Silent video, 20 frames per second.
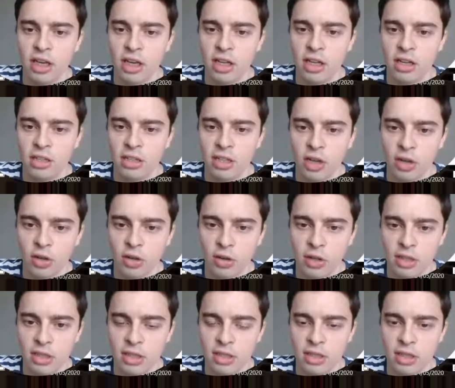So
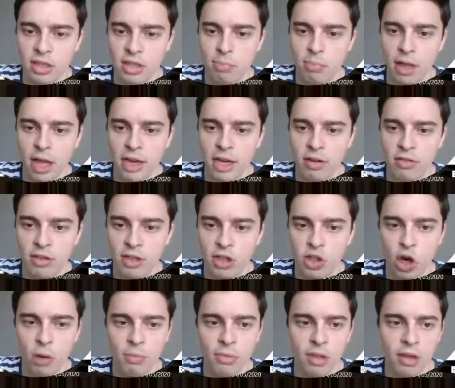it's displayed here at the
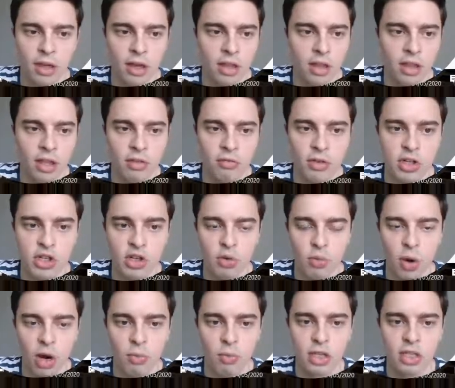top, the original
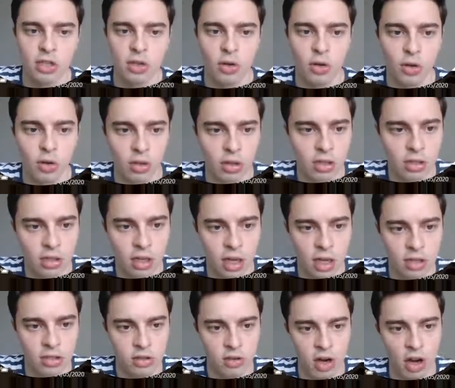one we saw,
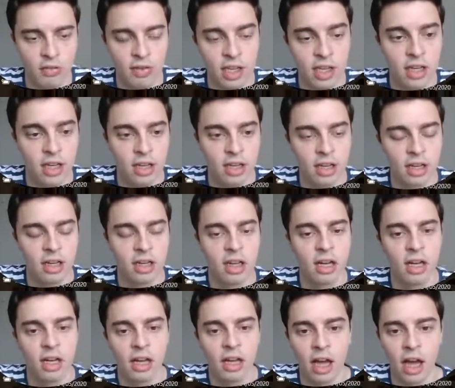over here,
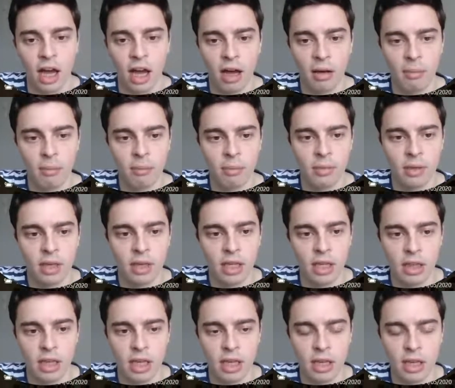
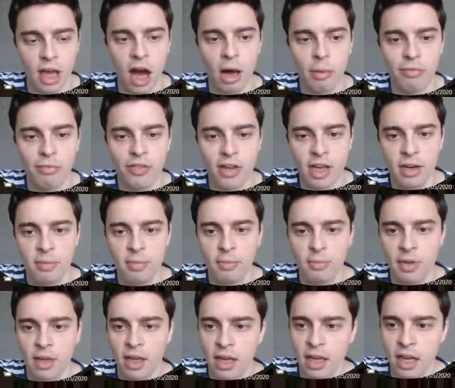in the Arb feed,
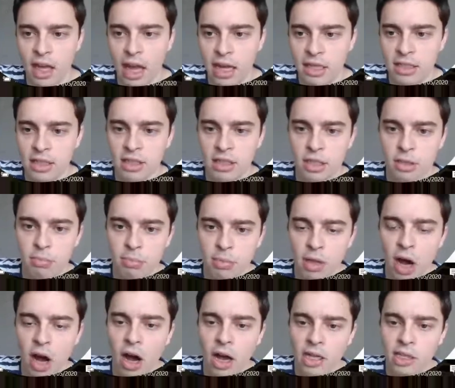as this is
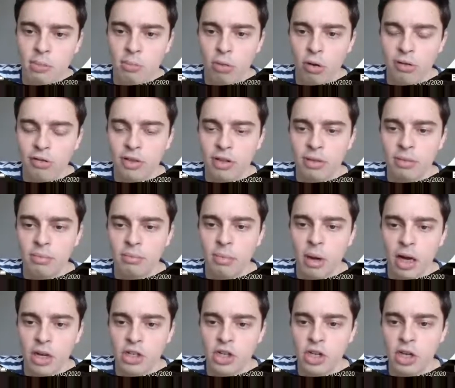the highest profit
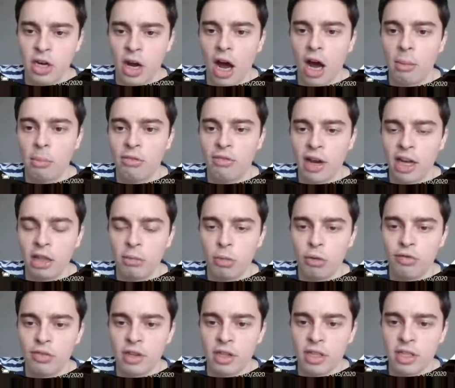margin Arb
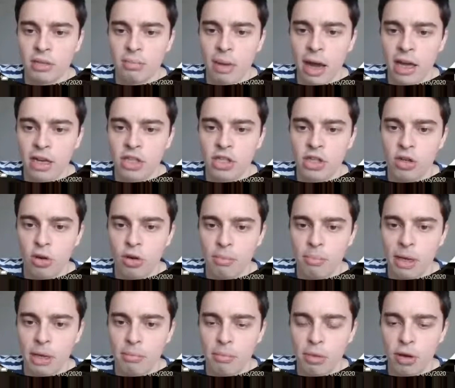available for this match on
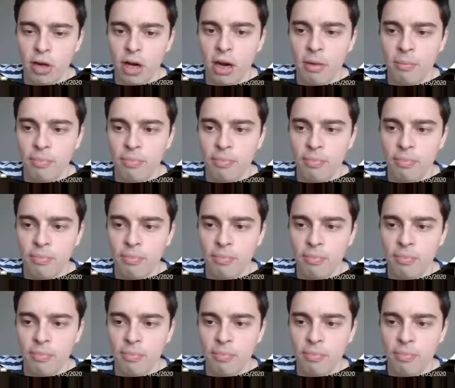BetBurger.